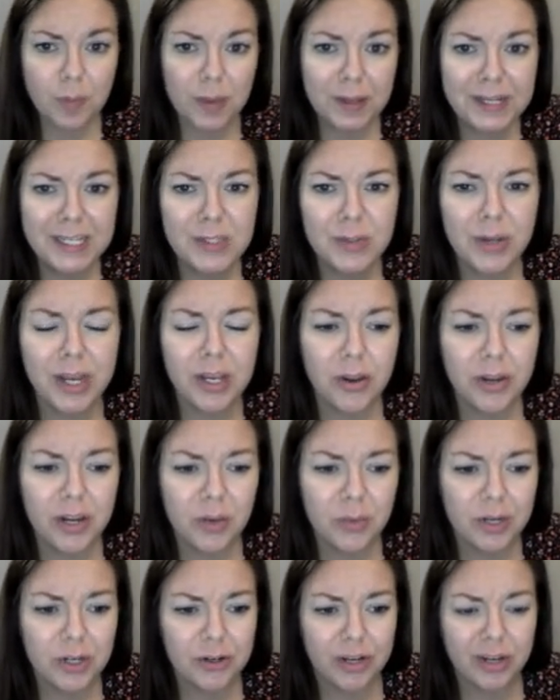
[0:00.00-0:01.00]
So I know you're
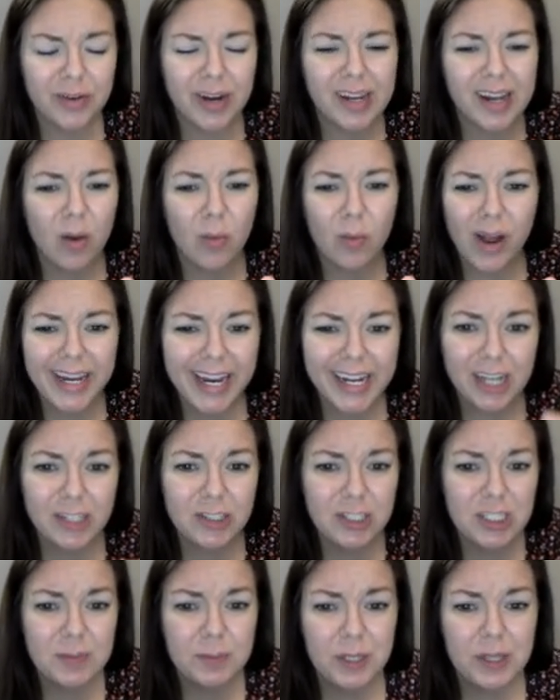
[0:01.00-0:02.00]
wondering right now, why can't
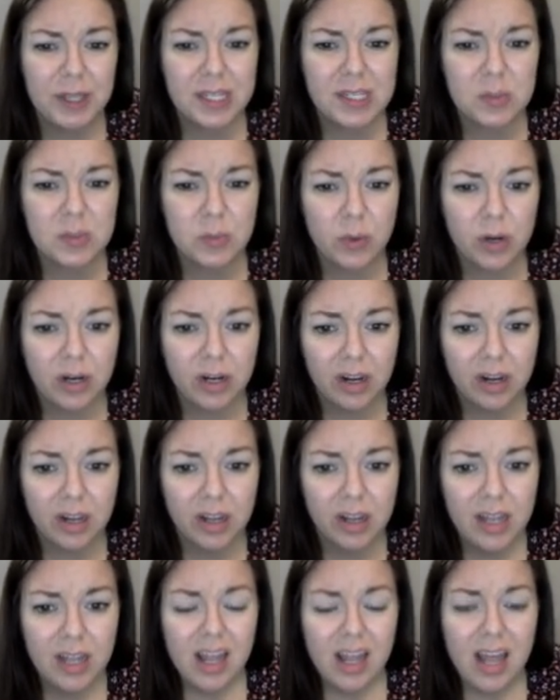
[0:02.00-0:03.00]
I just put this word,
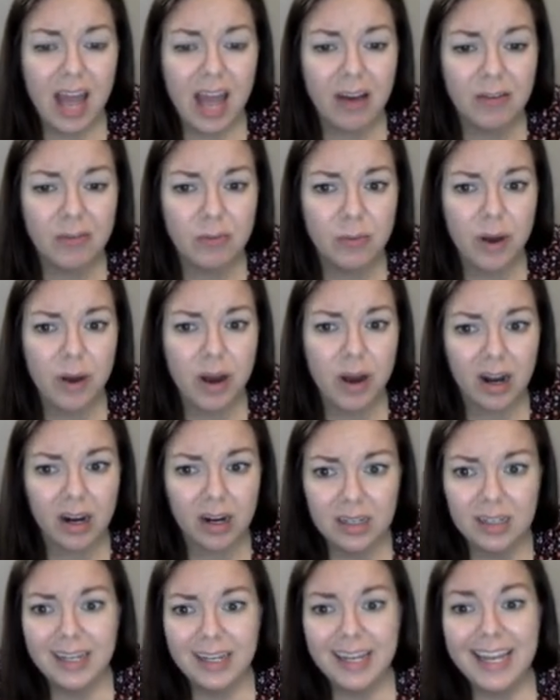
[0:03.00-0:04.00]

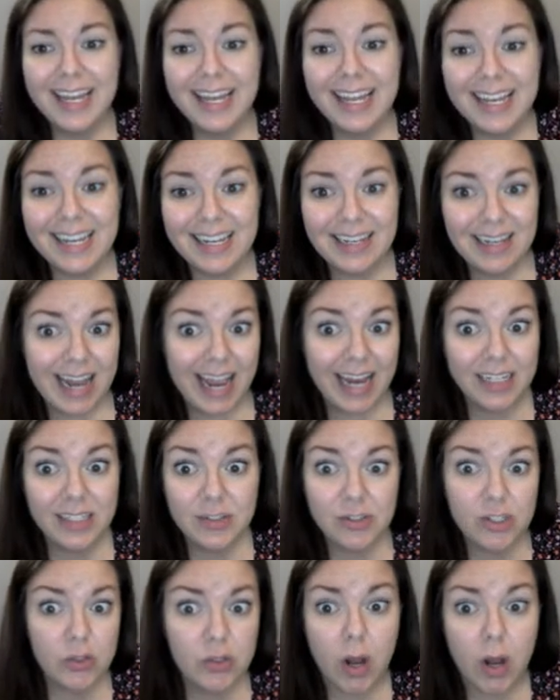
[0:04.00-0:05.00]
avoir, next
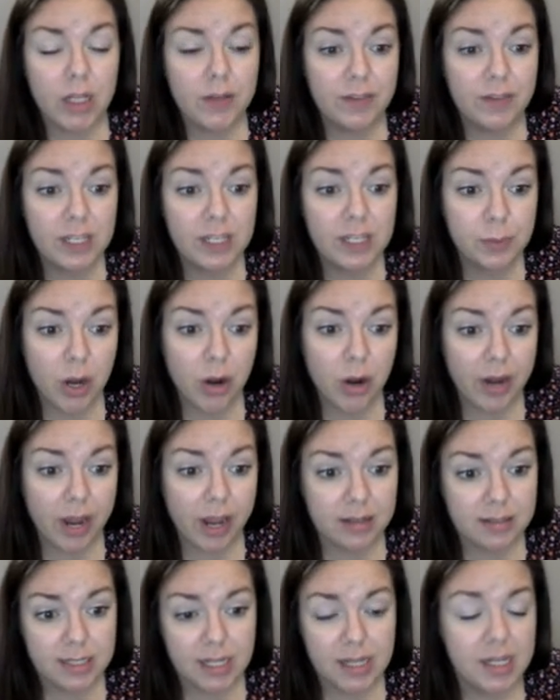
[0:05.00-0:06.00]
to all of these
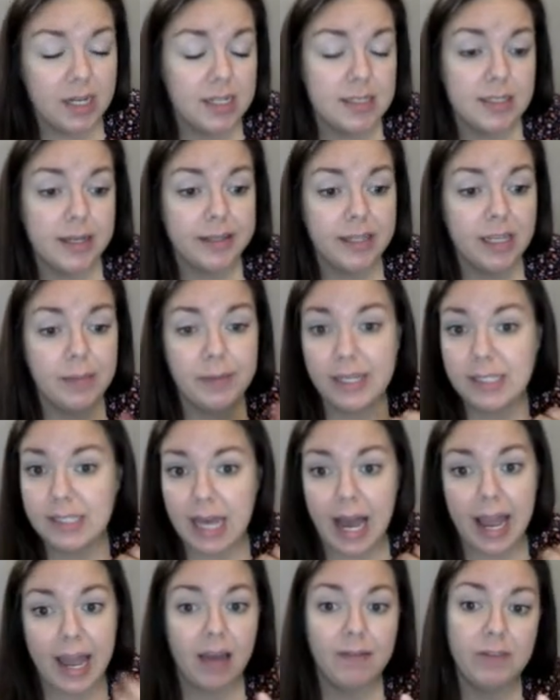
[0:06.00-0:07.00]
pronouns, and then it suddenly means
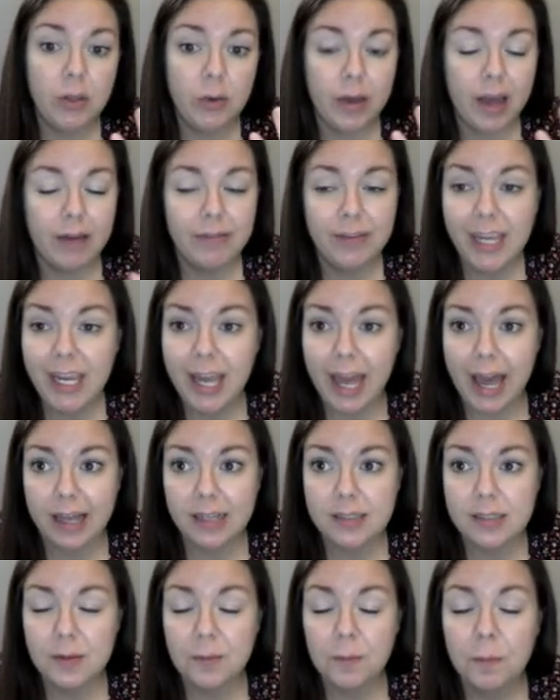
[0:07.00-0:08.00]
I have, you have, he
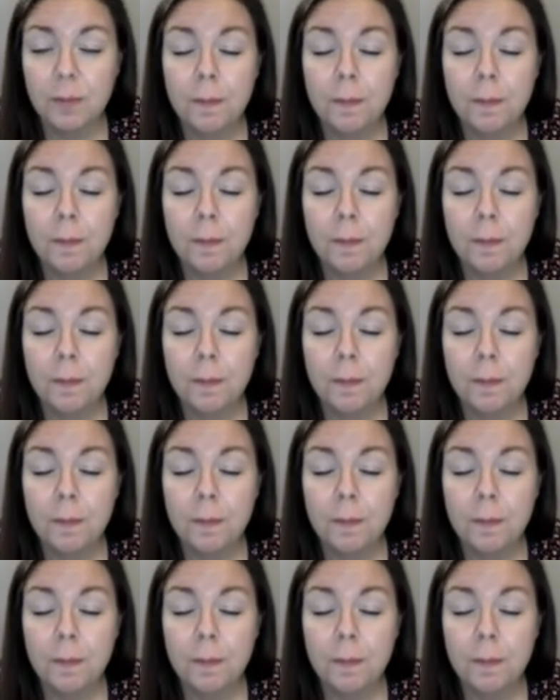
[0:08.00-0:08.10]
has.